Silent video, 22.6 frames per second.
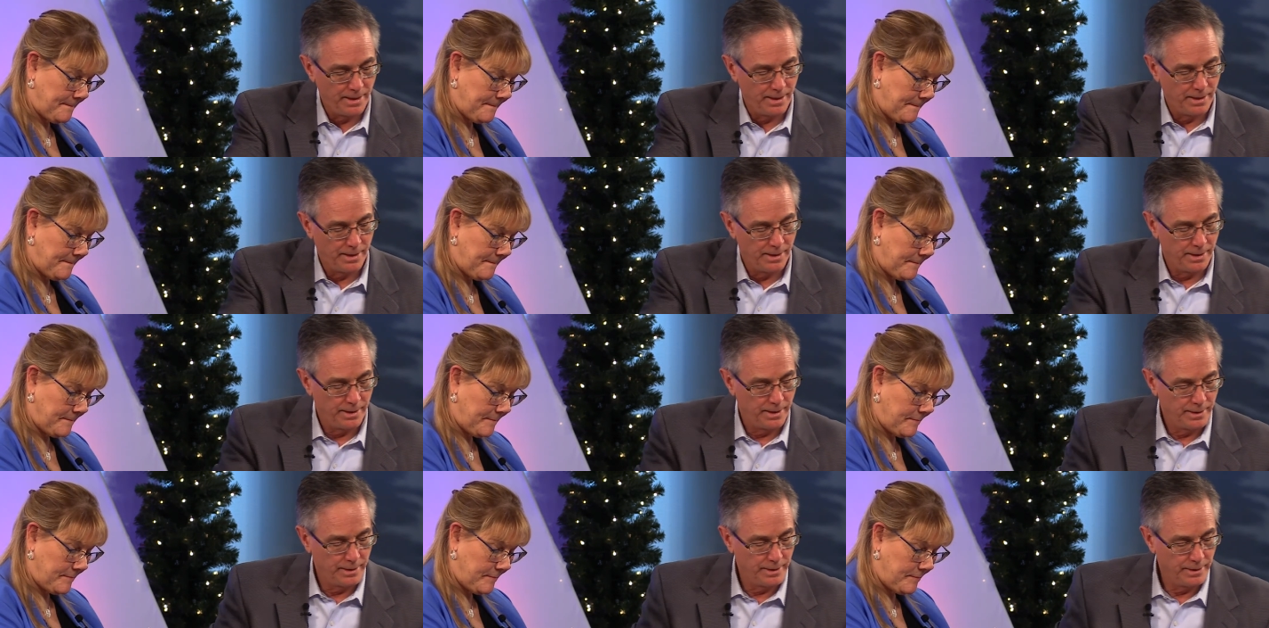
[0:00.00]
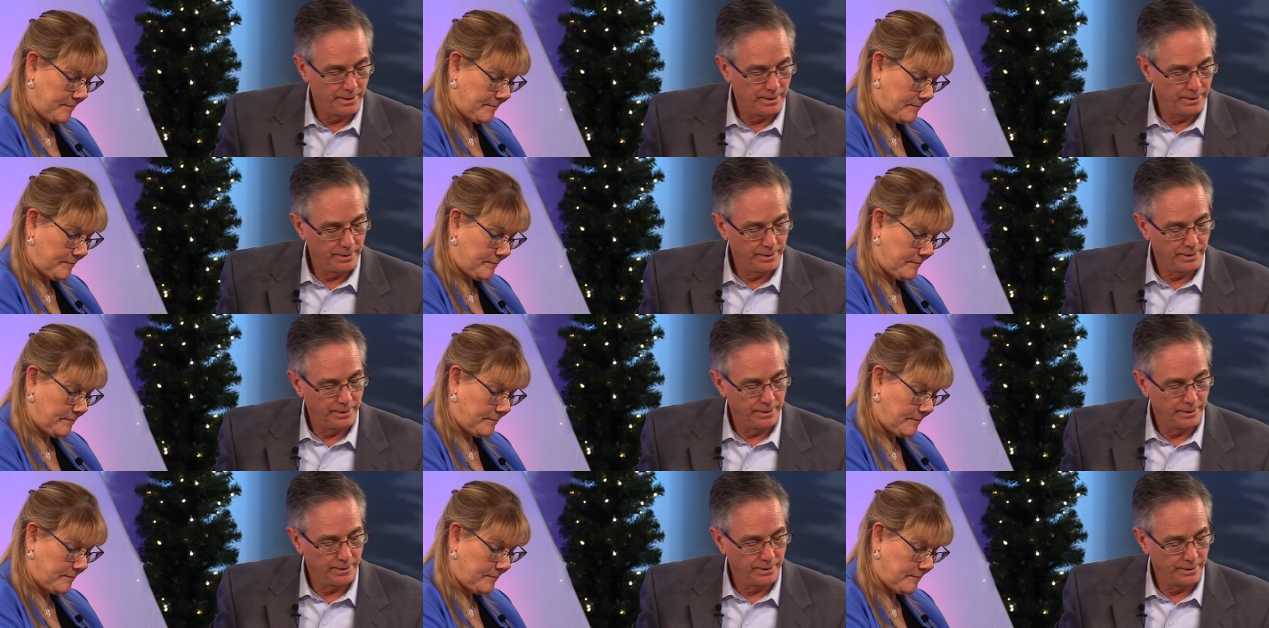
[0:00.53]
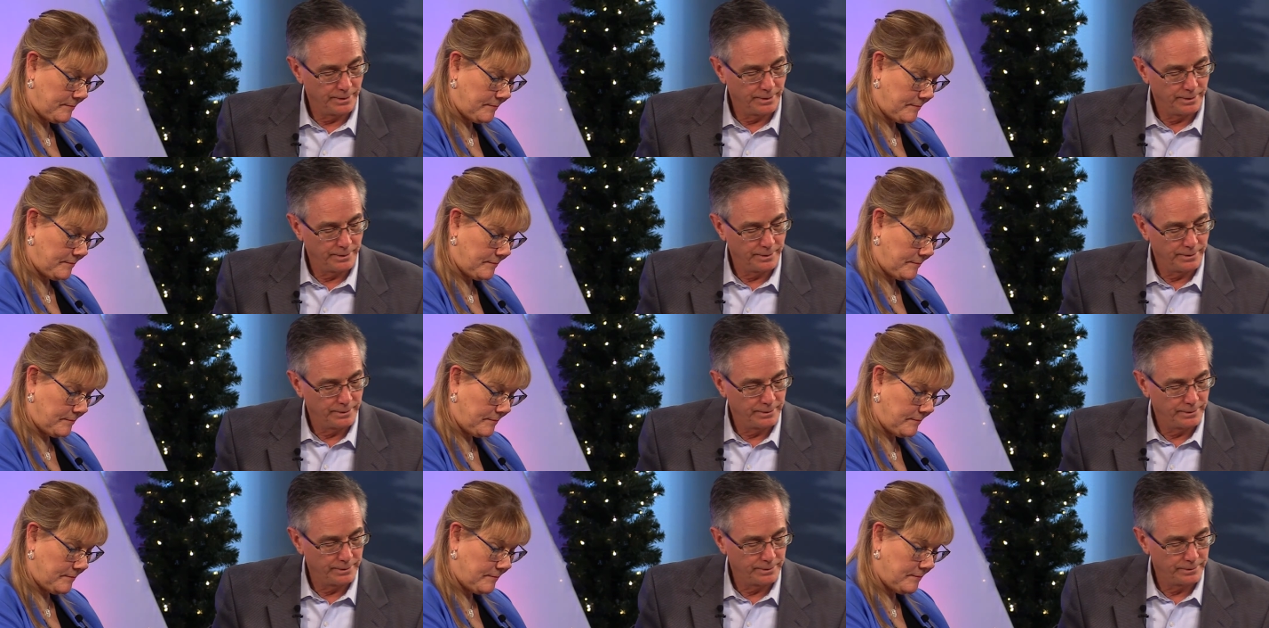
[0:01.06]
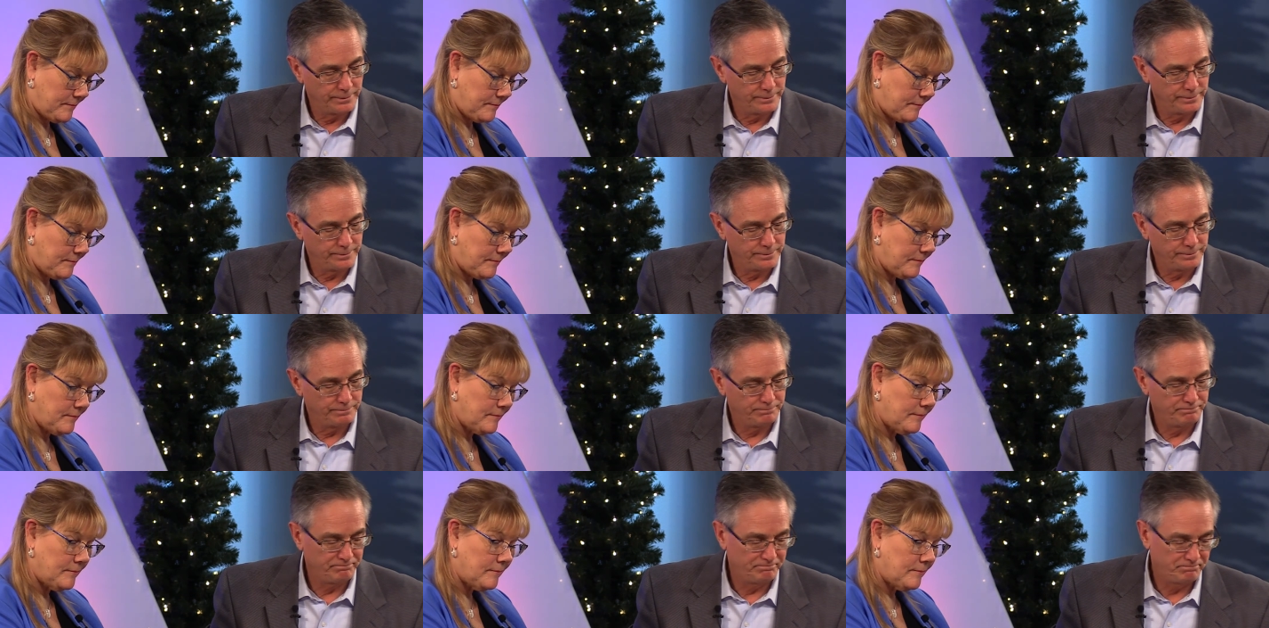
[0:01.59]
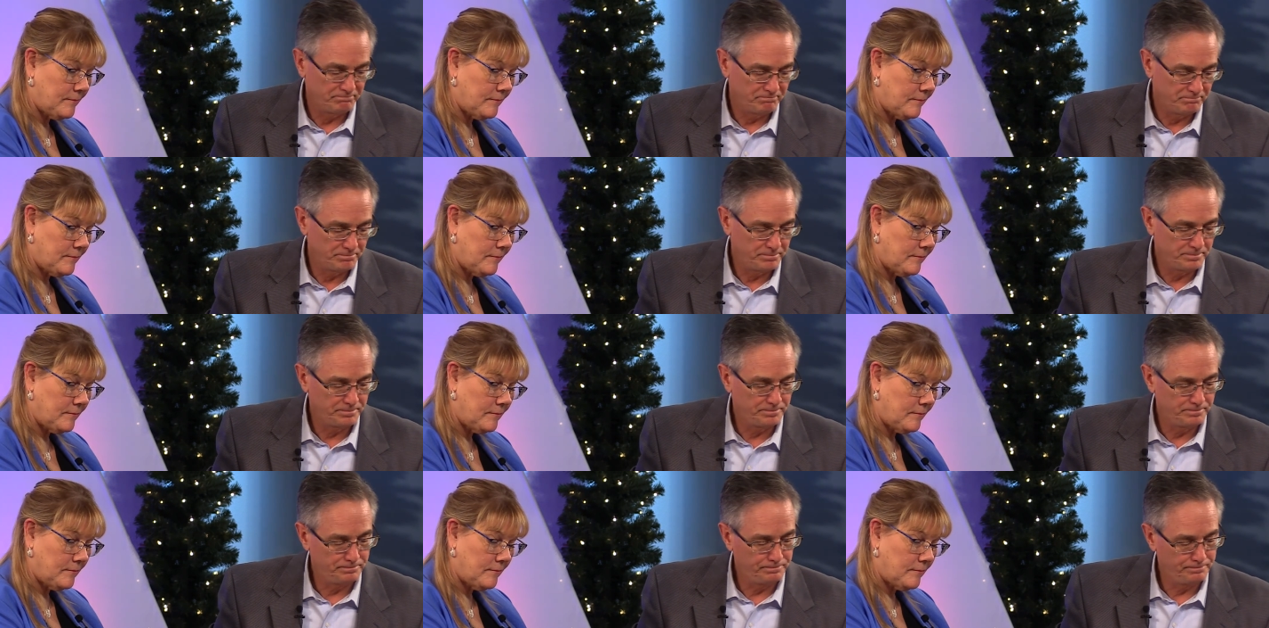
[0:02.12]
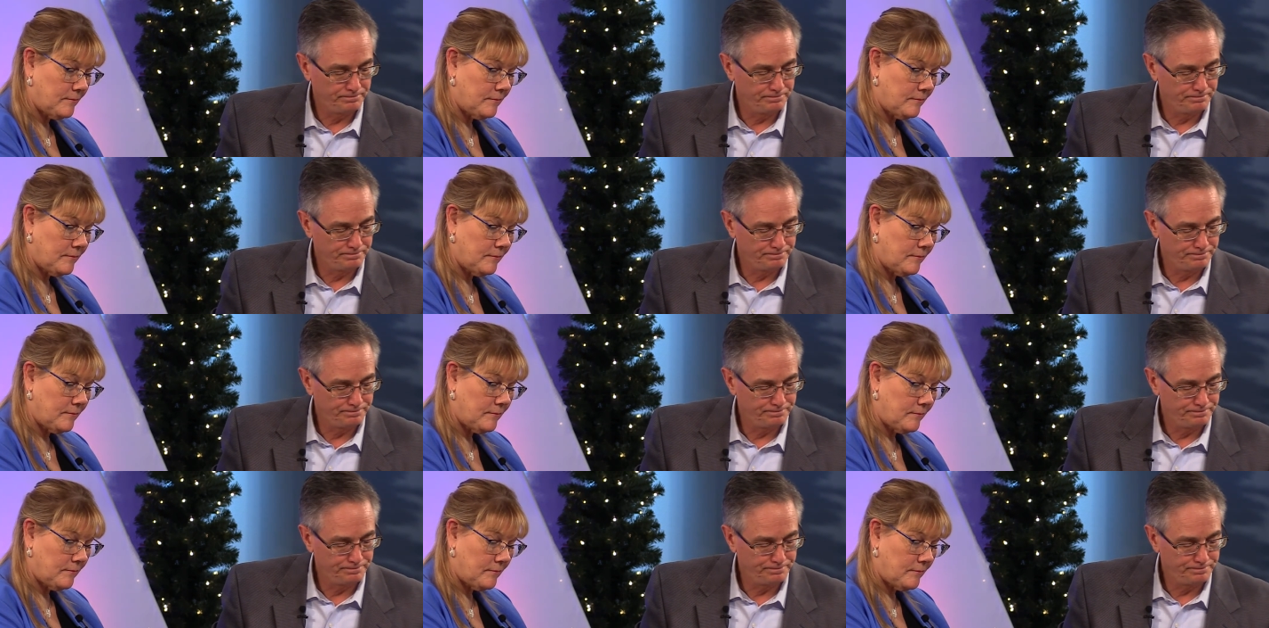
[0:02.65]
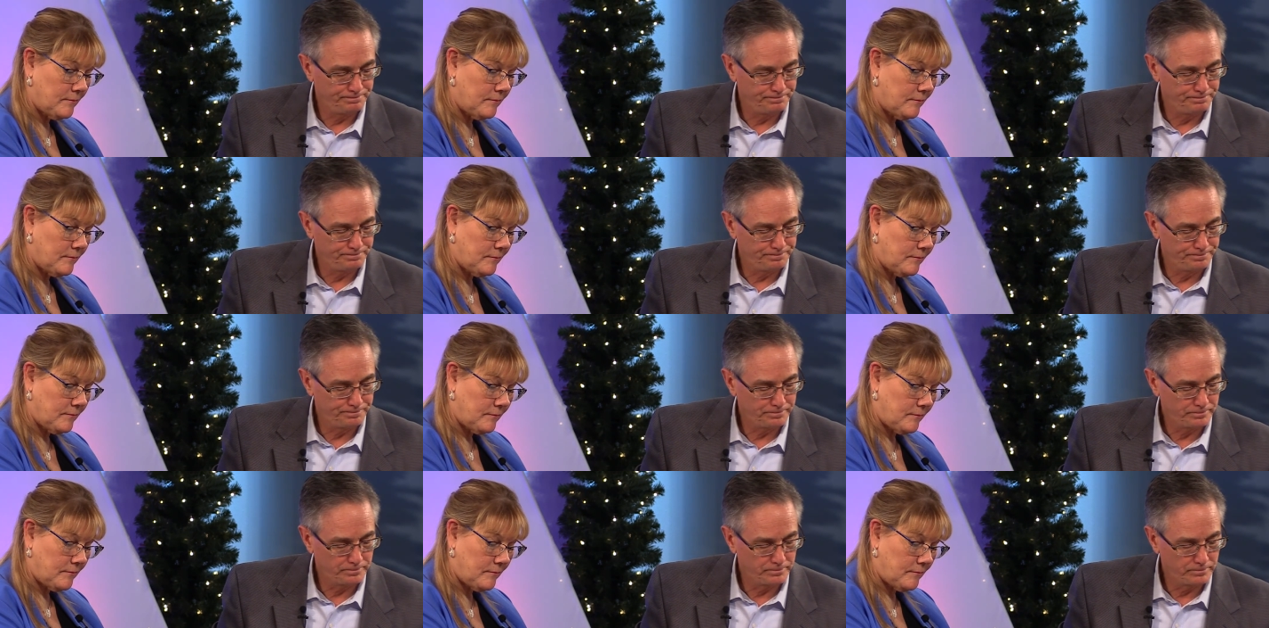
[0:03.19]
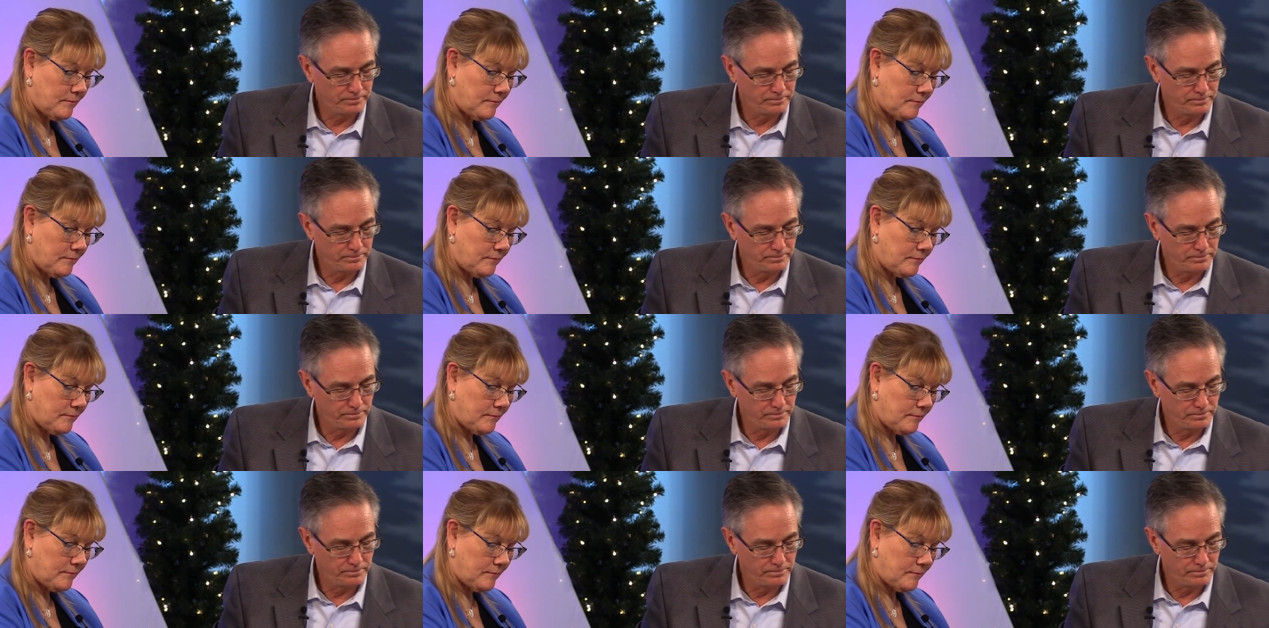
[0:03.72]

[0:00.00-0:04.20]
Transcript: Nothing is said.